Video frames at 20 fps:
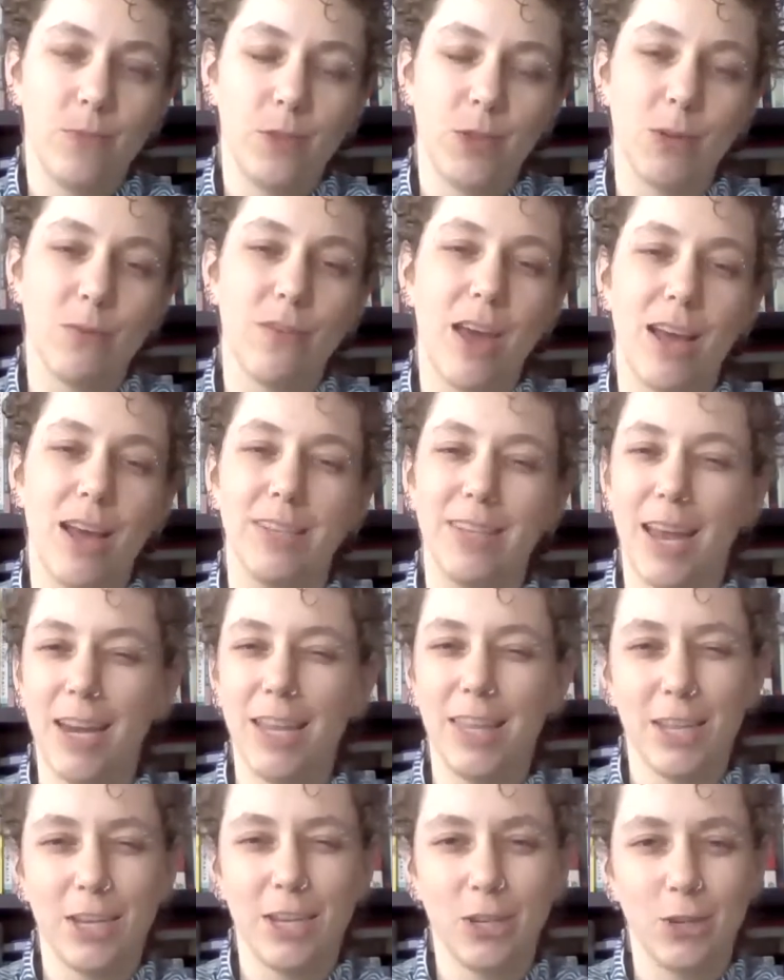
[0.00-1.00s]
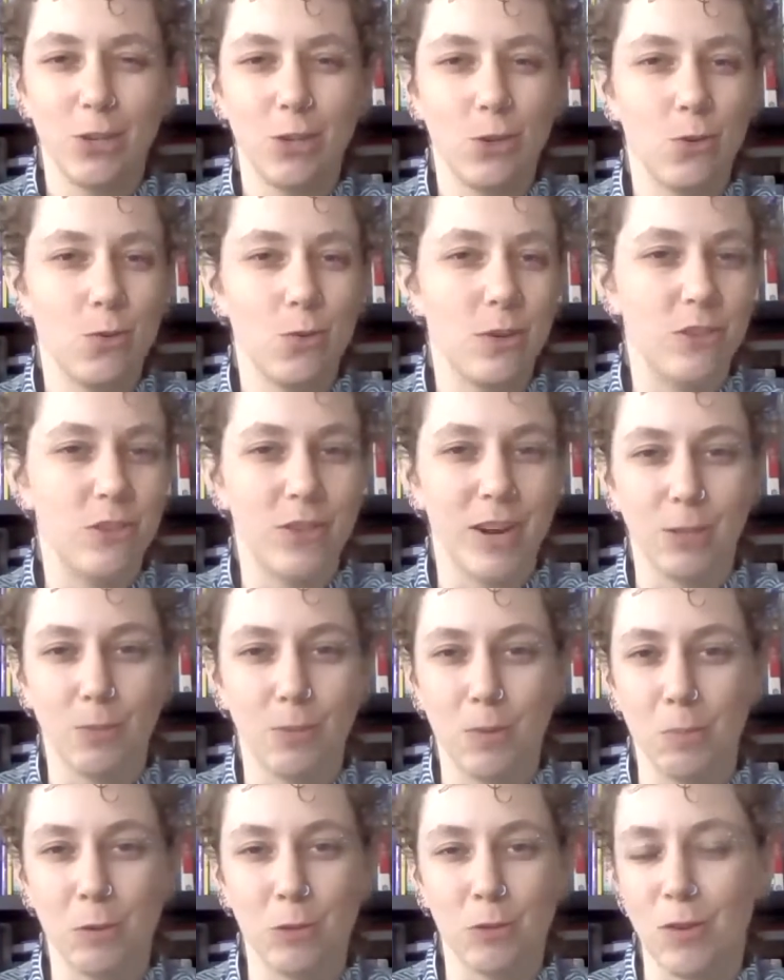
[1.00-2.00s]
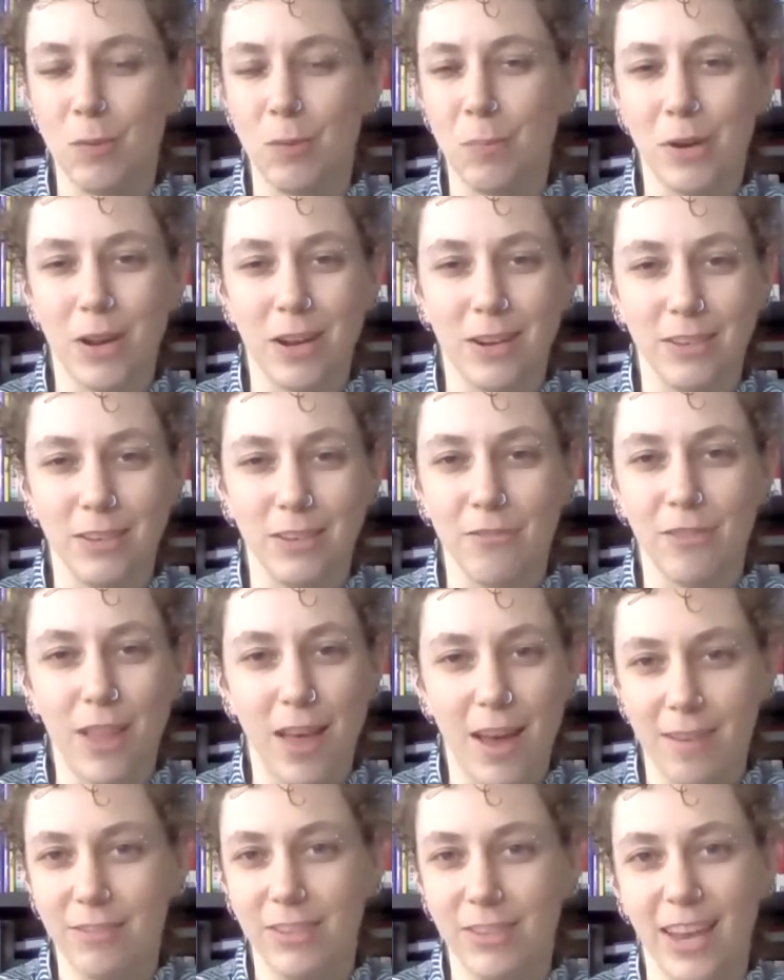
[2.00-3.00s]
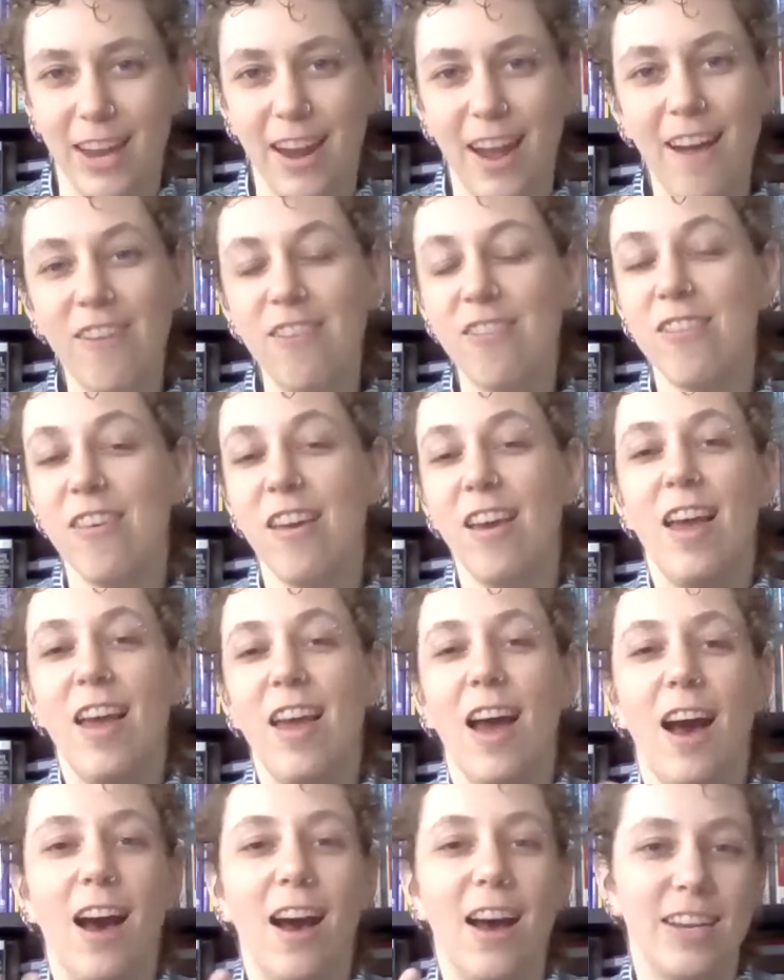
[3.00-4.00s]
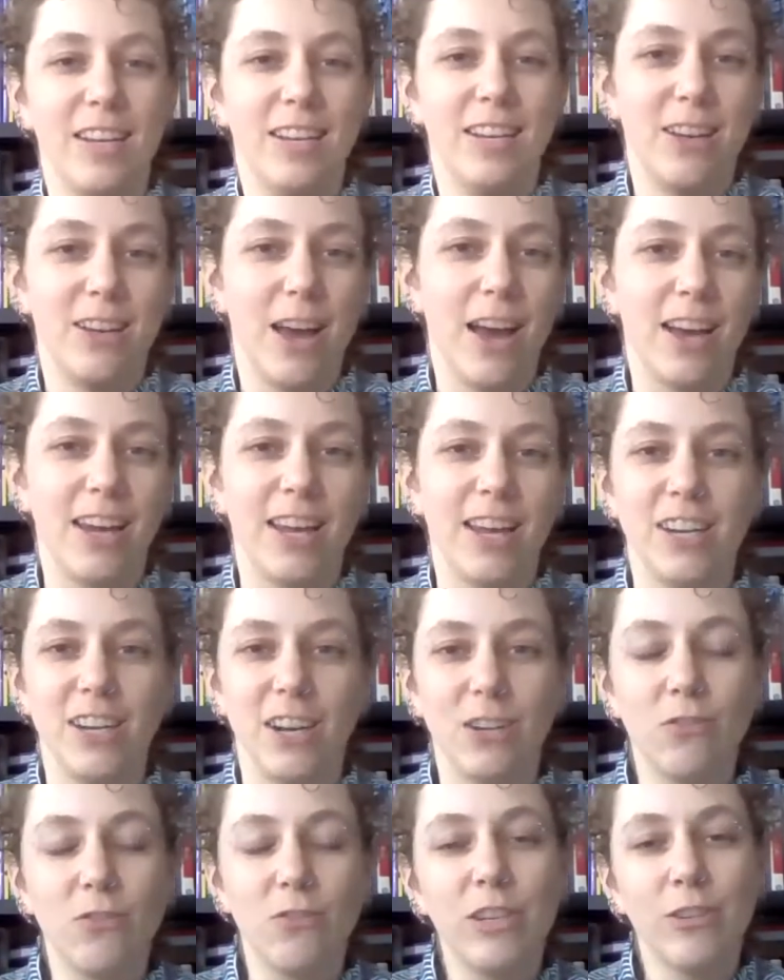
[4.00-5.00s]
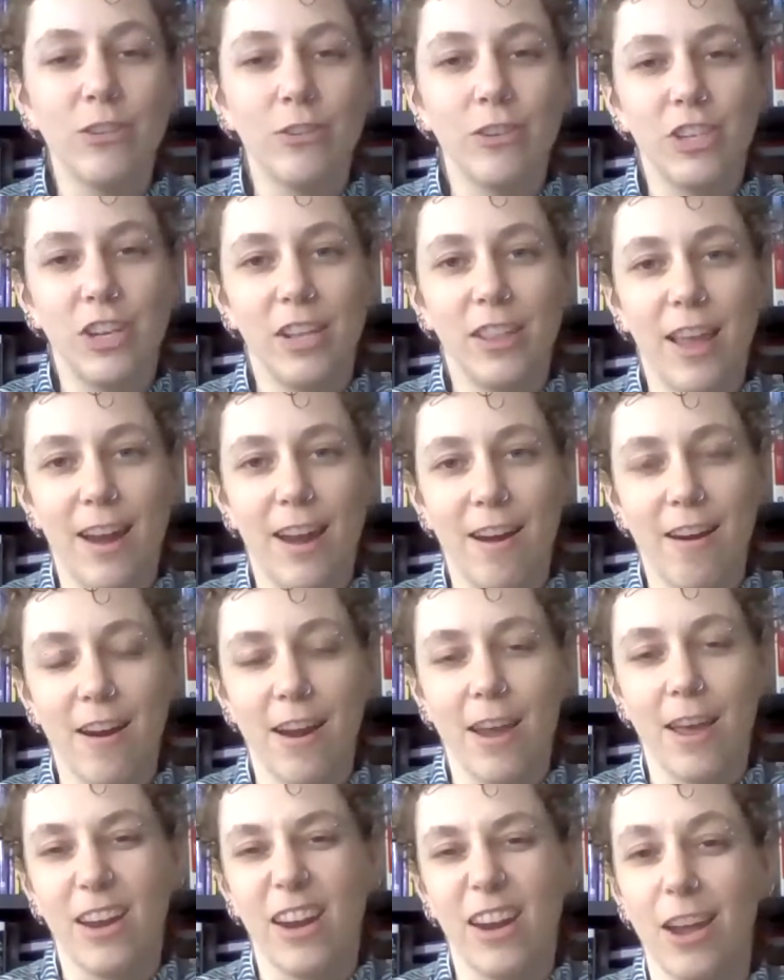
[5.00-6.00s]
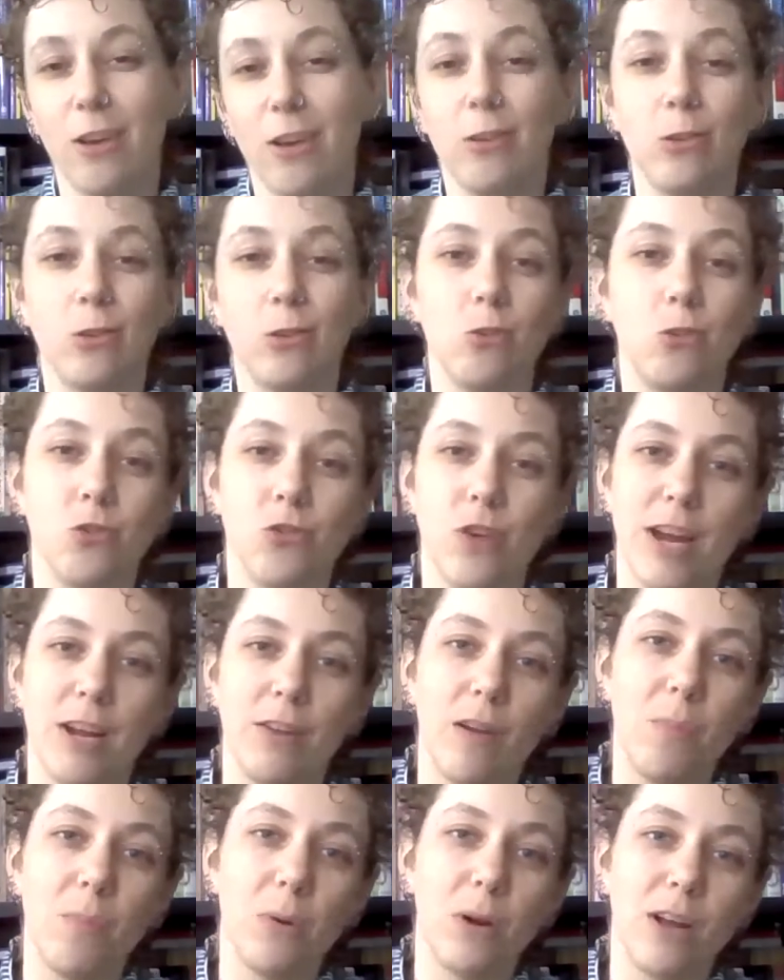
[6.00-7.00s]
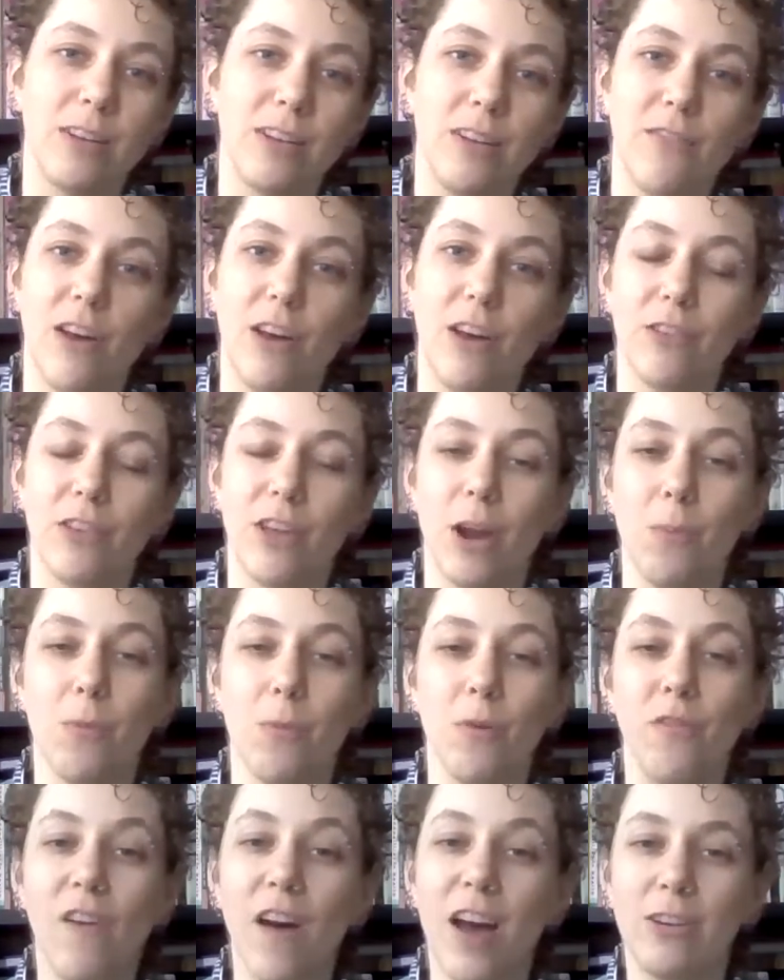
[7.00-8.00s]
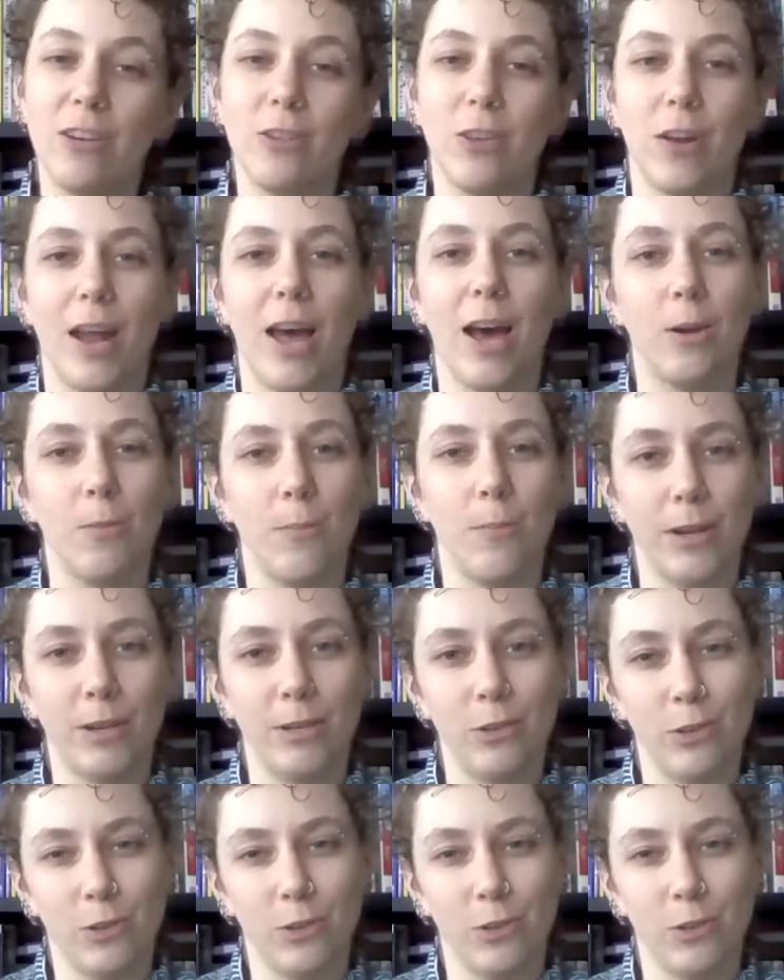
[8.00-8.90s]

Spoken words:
So if it has anything to do with trans people's reproductive lives and health, I conduct research in that area, and I also train reproductive healthcare providers on how to better